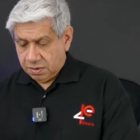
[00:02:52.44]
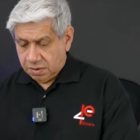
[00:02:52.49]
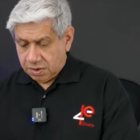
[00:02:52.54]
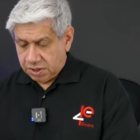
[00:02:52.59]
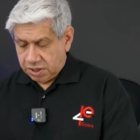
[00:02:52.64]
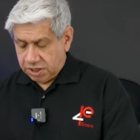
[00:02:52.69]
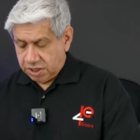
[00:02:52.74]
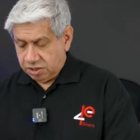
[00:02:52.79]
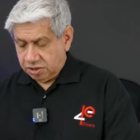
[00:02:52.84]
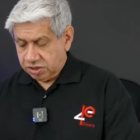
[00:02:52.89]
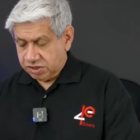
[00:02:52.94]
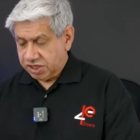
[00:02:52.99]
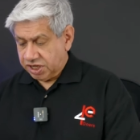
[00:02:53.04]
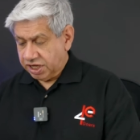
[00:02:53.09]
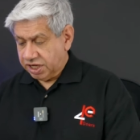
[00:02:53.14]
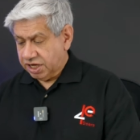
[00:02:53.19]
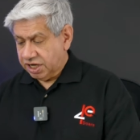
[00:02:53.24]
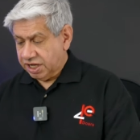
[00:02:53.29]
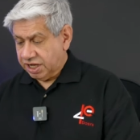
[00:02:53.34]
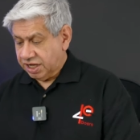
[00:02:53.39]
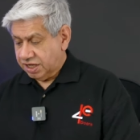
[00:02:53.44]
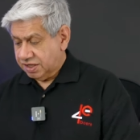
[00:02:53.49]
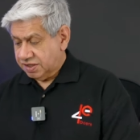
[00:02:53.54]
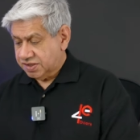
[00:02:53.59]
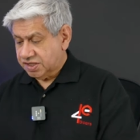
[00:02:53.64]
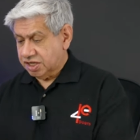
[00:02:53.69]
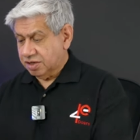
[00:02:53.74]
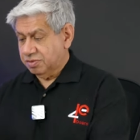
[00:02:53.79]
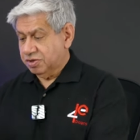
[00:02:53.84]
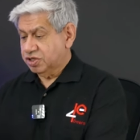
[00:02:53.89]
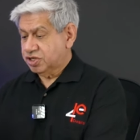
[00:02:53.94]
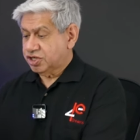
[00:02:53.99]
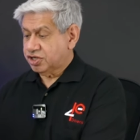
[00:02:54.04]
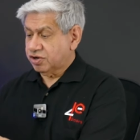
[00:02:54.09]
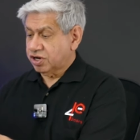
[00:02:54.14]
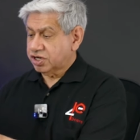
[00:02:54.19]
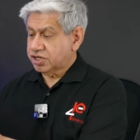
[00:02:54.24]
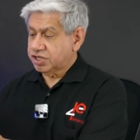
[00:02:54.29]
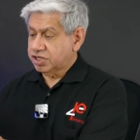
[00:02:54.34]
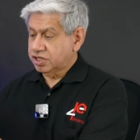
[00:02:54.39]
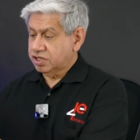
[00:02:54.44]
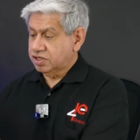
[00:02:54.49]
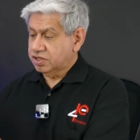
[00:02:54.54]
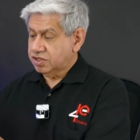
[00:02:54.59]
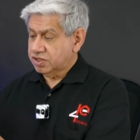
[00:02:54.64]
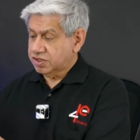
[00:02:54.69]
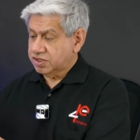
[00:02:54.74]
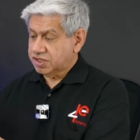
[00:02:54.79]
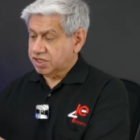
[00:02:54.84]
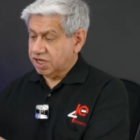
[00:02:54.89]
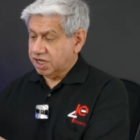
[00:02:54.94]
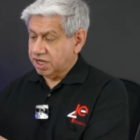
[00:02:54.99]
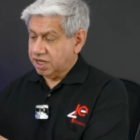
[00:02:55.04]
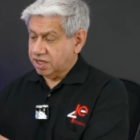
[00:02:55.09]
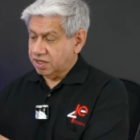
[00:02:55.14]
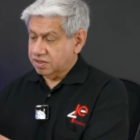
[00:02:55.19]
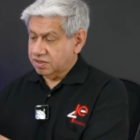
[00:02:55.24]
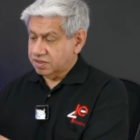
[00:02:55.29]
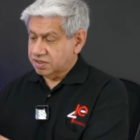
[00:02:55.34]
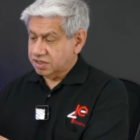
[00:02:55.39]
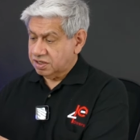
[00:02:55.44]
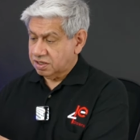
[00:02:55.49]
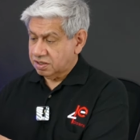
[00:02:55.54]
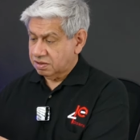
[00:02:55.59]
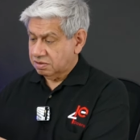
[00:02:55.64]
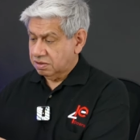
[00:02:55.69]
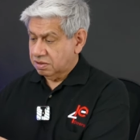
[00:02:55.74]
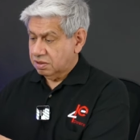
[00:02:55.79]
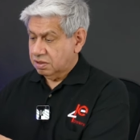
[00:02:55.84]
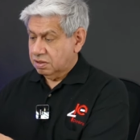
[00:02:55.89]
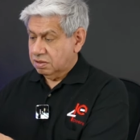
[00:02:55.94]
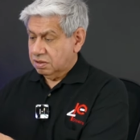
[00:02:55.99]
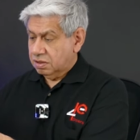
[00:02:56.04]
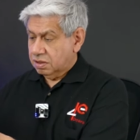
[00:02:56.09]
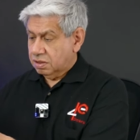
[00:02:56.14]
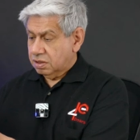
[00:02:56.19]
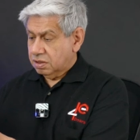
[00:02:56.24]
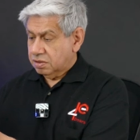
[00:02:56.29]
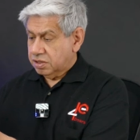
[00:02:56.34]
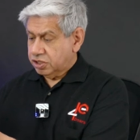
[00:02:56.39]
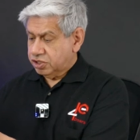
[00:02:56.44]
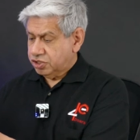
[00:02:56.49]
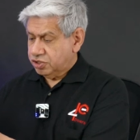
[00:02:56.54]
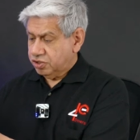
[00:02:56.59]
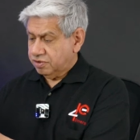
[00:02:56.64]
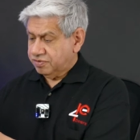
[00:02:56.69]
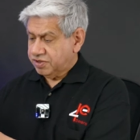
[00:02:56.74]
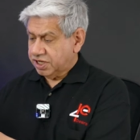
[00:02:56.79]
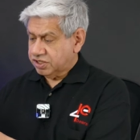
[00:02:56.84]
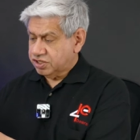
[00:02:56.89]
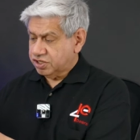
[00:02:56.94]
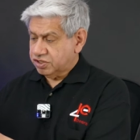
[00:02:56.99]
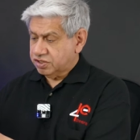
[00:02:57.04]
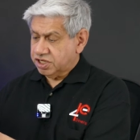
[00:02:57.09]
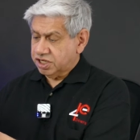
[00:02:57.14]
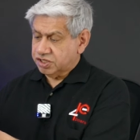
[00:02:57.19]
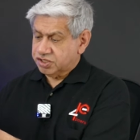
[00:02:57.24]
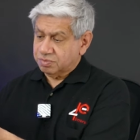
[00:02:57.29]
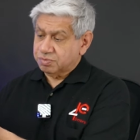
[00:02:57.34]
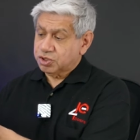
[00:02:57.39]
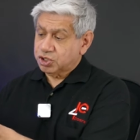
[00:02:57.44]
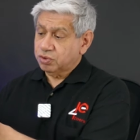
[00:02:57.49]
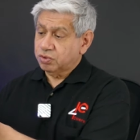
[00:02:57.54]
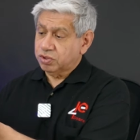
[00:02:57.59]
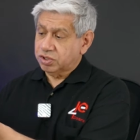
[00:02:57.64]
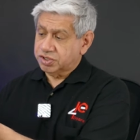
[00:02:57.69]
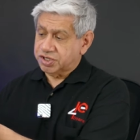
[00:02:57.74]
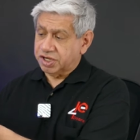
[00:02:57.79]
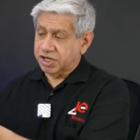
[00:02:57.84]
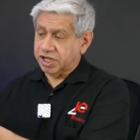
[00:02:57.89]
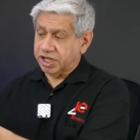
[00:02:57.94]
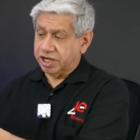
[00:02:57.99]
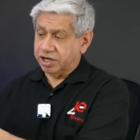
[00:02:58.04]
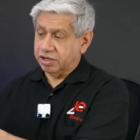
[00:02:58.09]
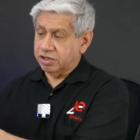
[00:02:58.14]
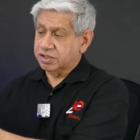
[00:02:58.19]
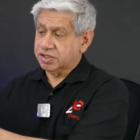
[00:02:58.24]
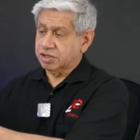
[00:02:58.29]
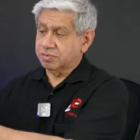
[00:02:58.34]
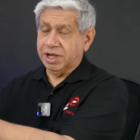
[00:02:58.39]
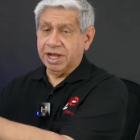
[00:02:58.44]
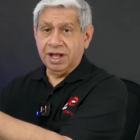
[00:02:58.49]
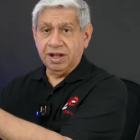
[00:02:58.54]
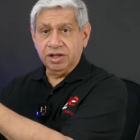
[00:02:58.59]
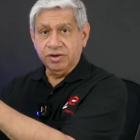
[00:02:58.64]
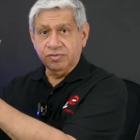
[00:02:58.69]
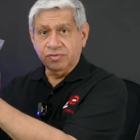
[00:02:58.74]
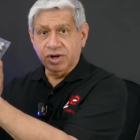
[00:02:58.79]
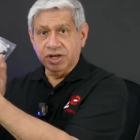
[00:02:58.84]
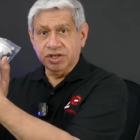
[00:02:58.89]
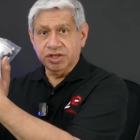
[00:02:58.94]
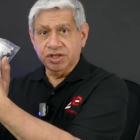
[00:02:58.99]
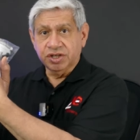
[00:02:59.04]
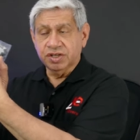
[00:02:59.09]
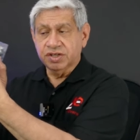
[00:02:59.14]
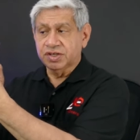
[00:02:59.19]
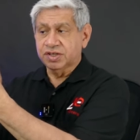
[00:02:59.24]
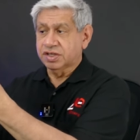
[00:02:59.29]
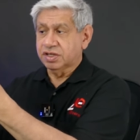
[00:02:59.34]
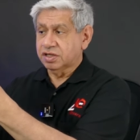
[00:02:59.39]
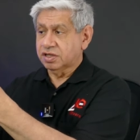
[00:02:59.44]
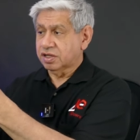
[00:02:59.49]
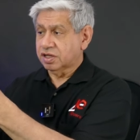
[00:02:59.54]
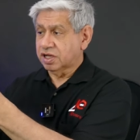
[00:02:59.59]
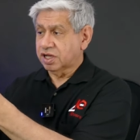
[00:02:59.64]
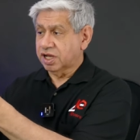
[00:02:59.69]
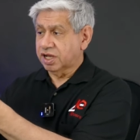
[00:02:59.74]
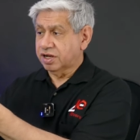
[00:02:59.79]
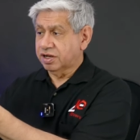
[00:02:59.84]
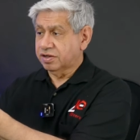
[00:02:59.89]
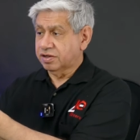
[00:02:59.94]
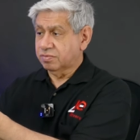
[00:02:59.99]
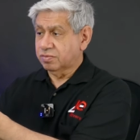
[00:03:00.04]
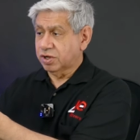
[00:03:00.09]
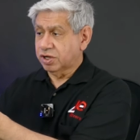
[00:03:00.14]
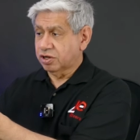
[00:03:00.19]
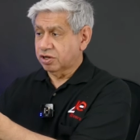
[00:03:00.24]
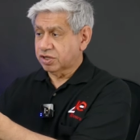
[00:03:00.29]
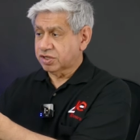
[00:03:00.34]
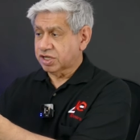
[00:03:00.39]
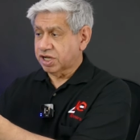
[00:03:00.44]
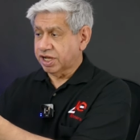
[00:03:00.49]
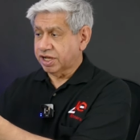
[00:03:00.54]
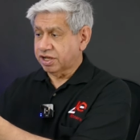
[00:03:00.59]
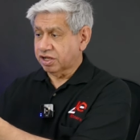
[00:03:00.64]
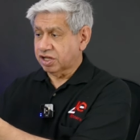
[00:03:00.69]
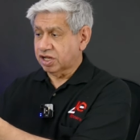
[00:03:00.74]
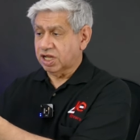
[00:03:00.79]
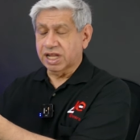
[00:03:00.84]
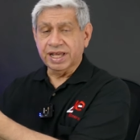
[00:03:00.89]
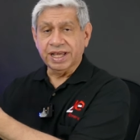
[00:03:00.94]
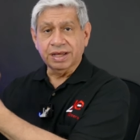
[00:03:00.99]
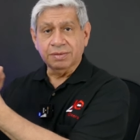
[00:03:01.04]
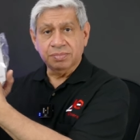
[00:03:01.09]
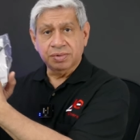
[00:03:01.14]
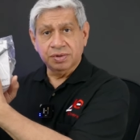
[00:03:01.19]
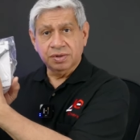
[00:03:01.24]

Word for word: And it looks like it has some instructions and not sure if that's, there's some tools in here, some Allen wrenches and what looks like a clamp